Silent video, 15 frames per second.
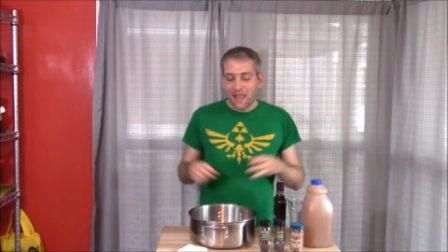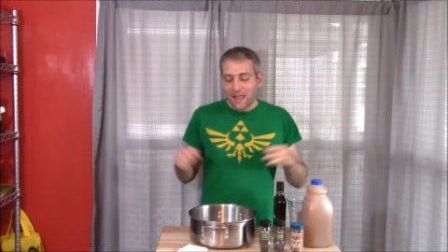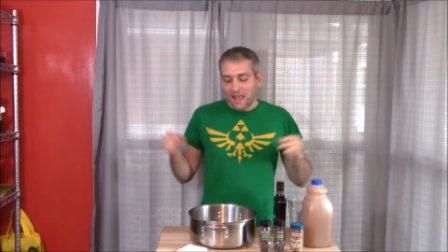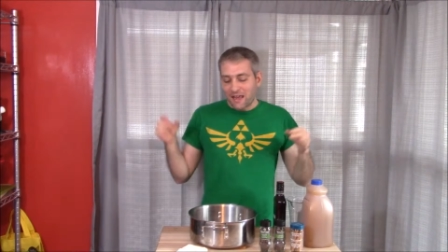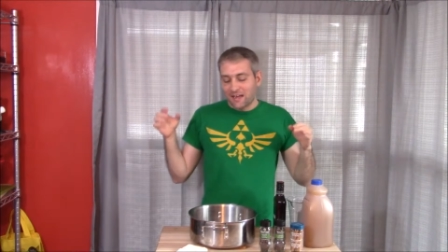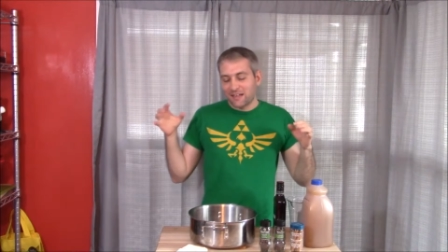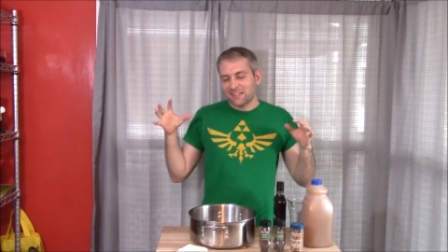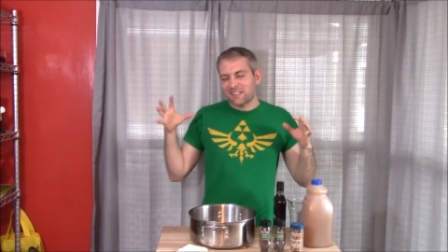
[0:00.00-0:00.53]

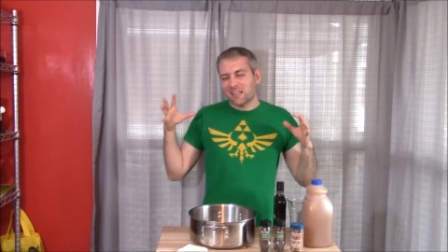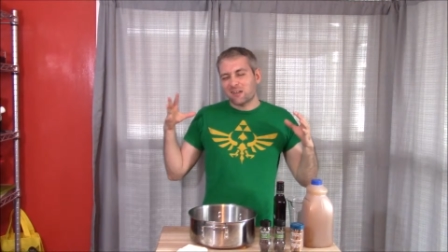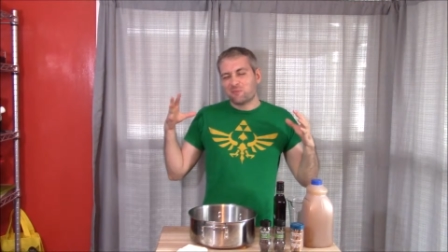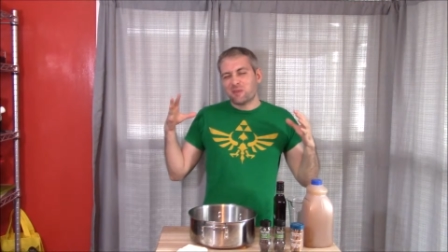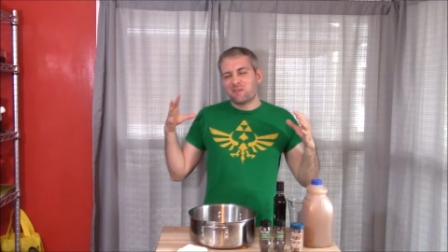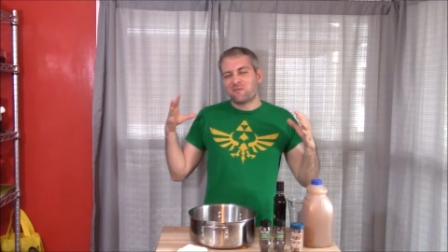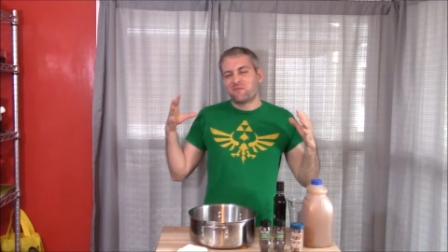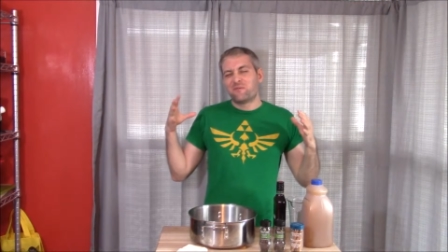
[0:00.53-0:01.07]
And it's going to
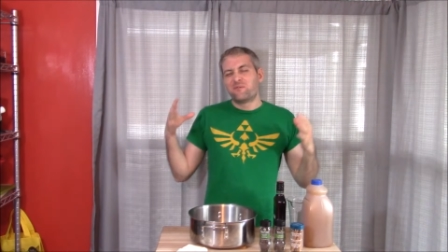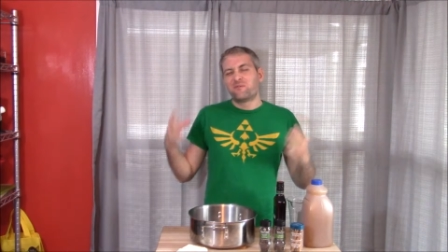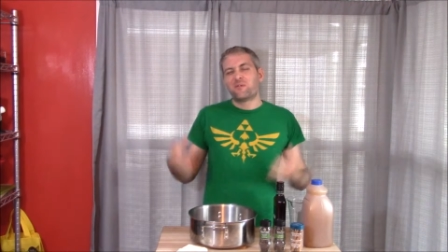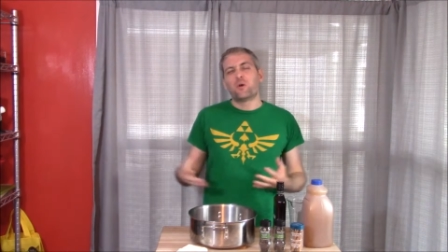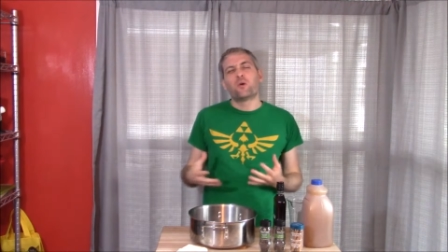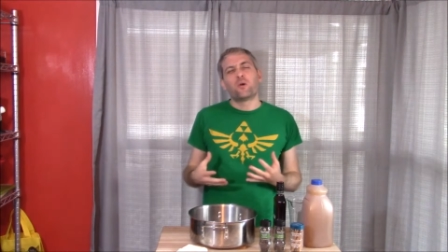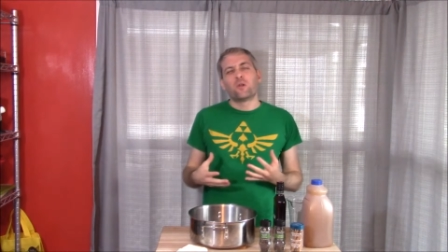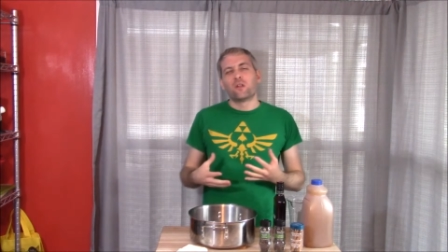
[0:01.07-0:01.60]
be
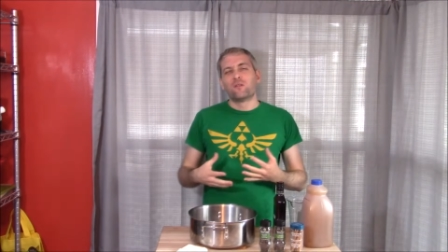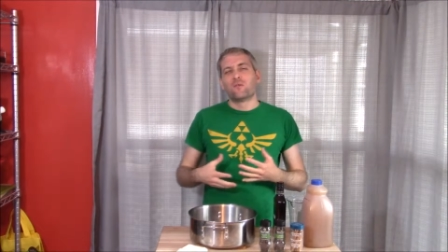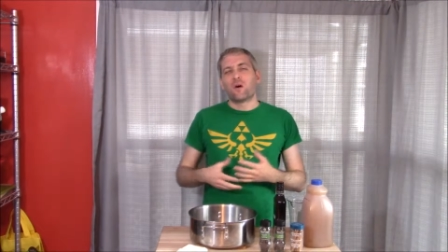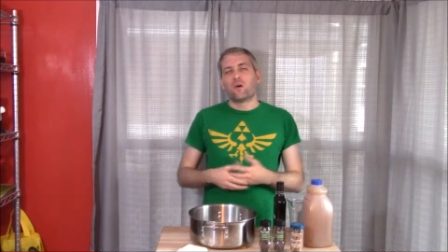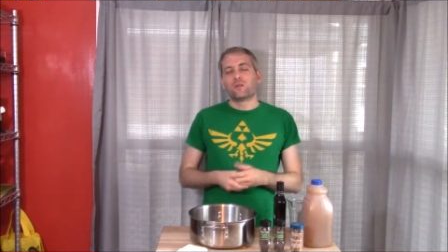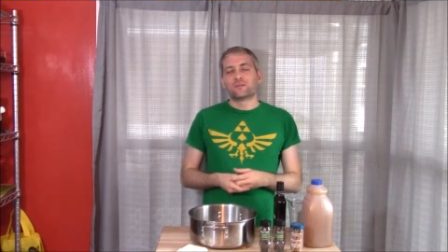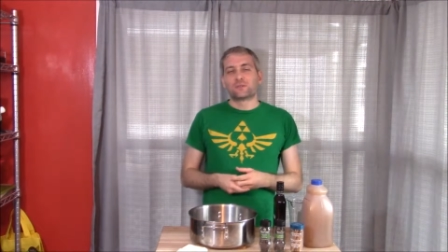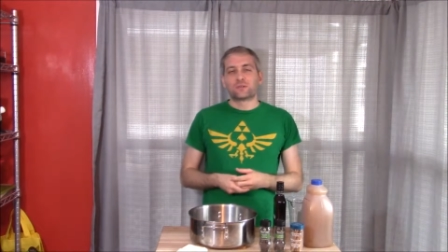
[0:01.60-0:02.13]
full of all